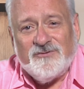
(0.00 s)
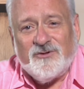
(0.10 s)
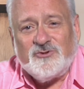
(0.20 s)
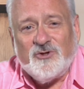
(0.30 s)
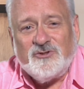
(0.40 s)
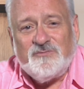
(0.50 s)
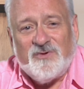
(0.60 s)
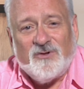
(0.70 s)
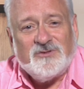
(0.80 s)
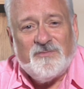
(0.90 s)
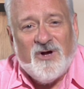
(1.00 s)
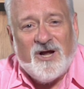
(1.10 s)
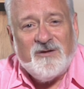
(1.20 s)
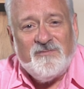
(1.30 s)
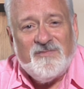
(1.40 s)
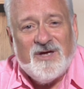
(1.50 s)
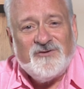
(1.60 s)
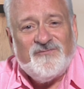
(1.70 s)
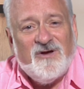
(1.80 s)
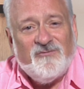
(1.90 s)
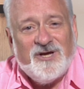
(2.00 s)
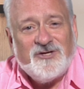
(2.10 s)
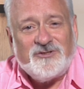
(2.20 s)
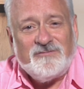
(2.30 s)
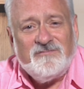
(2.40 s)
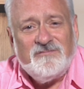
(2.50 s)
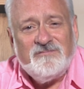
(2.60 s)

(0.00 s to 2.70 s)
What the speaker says: the church built upon him as foundation.